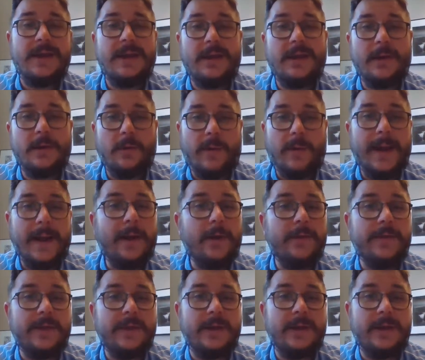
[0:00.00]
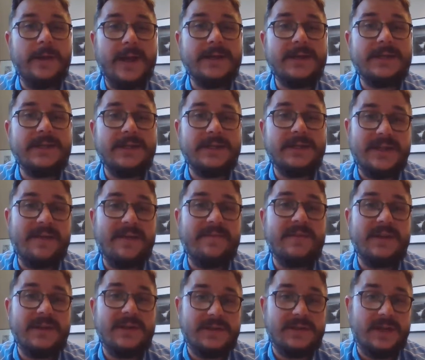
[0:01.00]
in around the
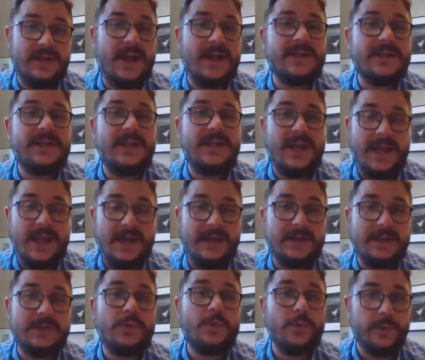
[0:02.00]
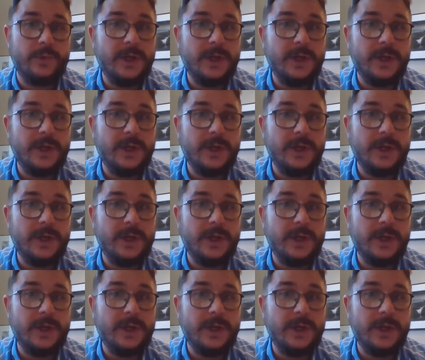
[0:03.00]
1970s and 1980s,